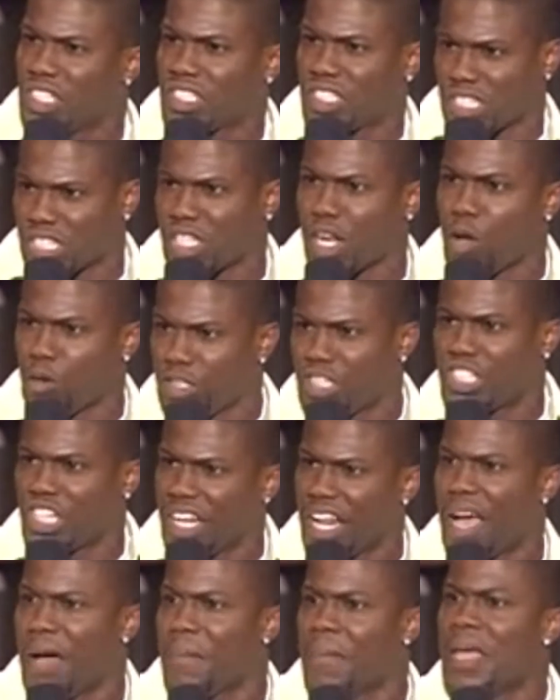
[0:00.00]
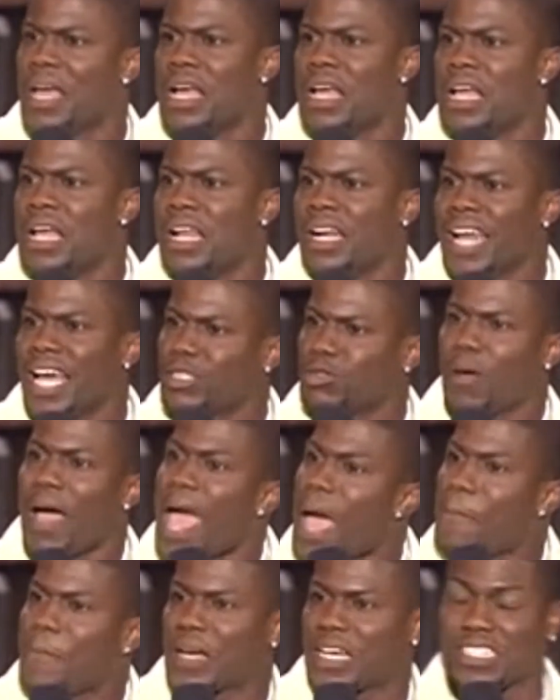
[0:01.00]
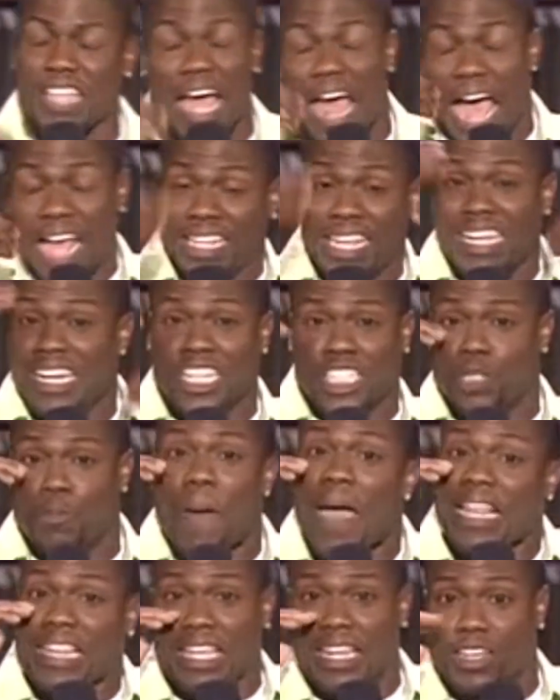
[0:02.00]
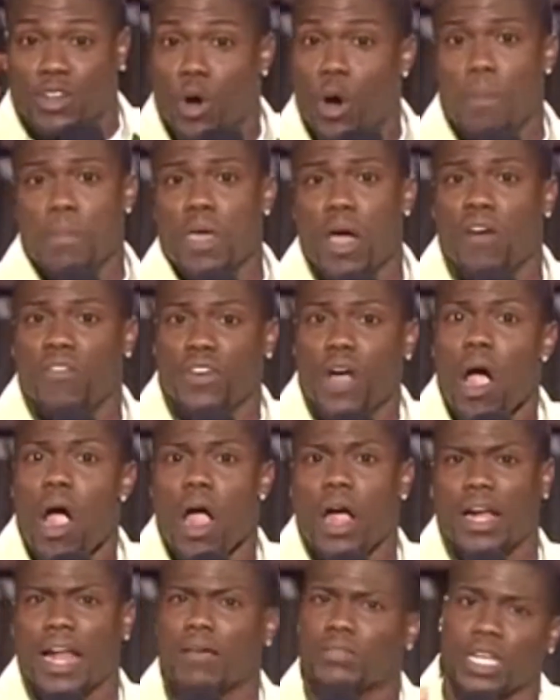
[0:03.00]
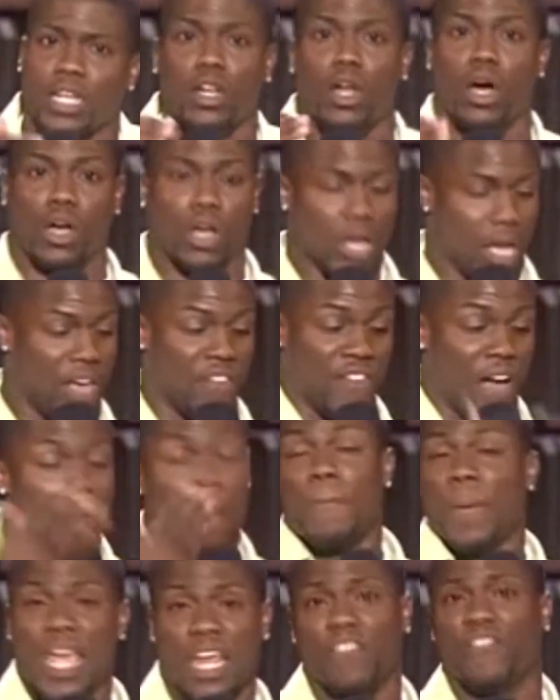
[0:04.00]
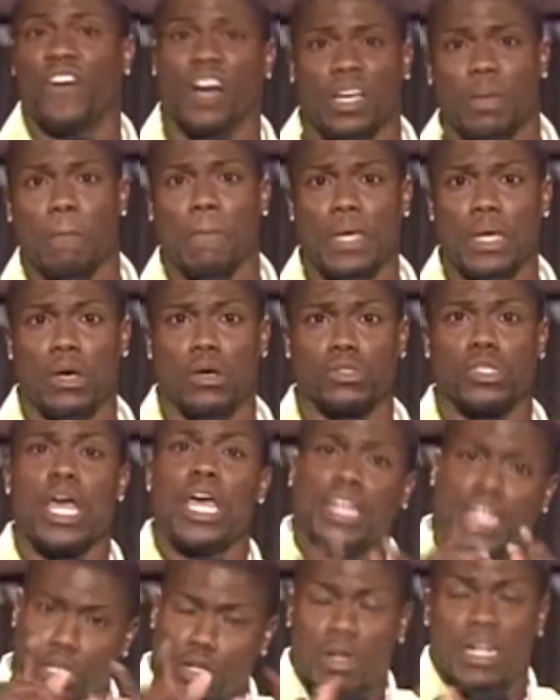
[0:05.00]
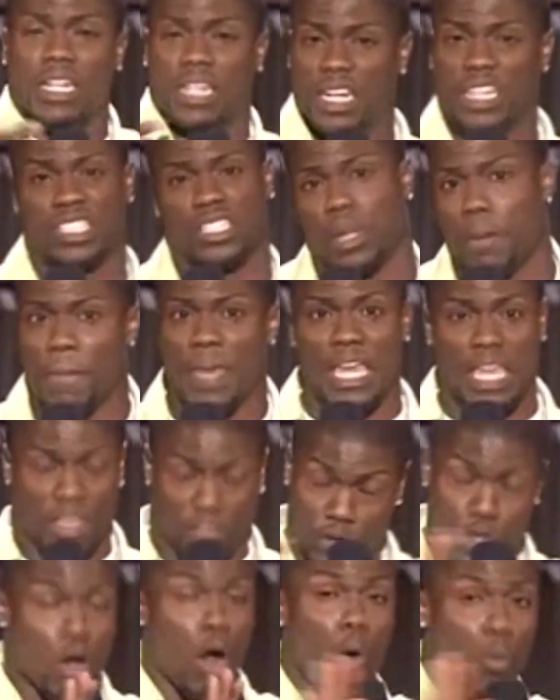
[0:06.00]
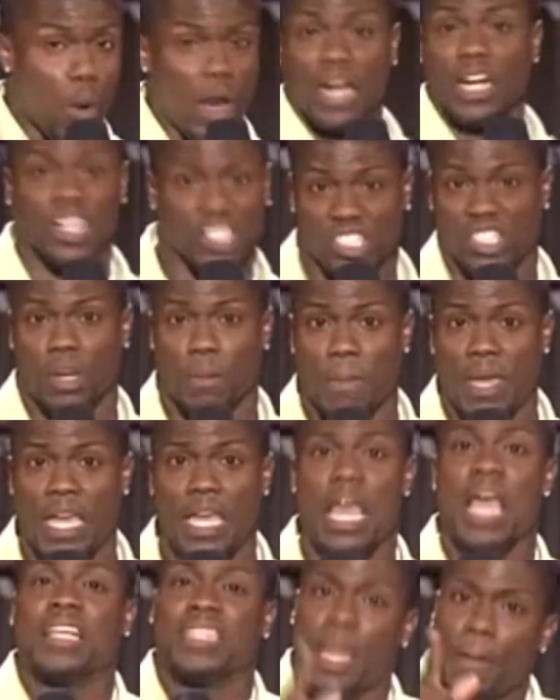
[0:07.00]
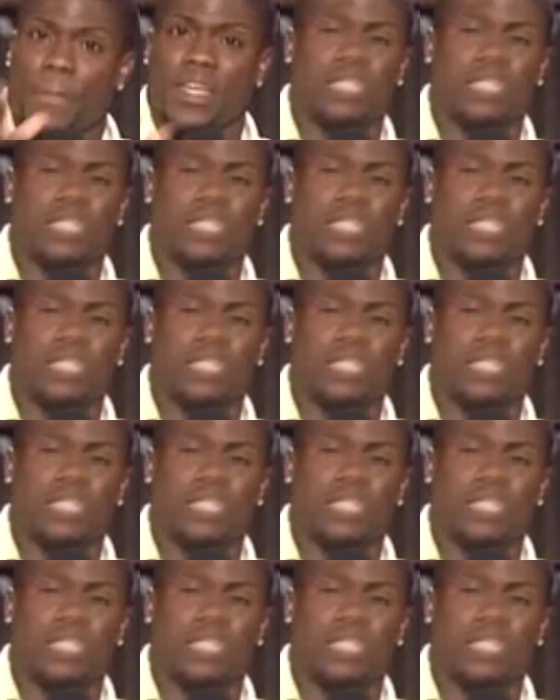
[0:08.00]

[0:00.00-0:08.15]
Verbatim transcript: just to slow the shit up? That's what happened, because I, I didn't expect it. It caught me off guard. I was like, look, if I pay the fucking bills, then you need to listen to me. If you don't want to listen to me, that